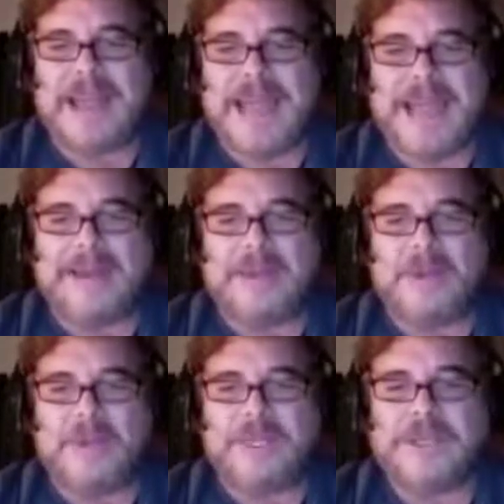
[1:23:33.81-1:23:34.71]
at
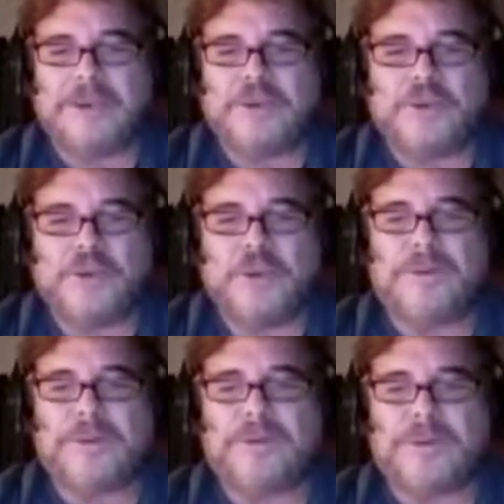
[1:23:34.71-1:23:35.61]
only 2 of
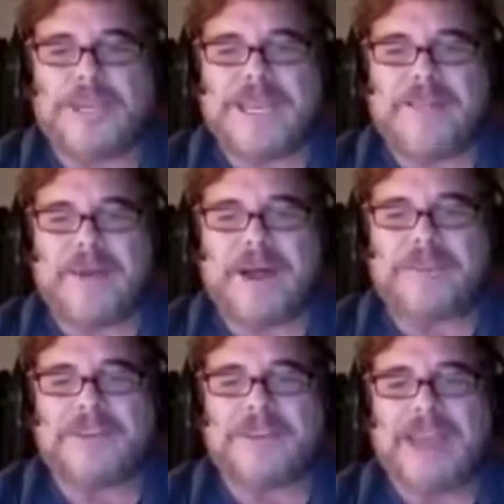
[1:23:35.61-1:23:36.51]
the 3 epochs